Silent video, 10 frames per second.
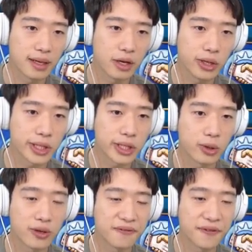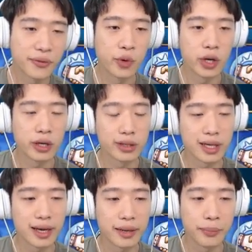Also if you want
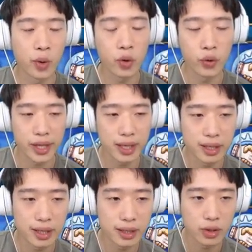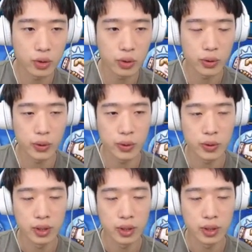like Morian or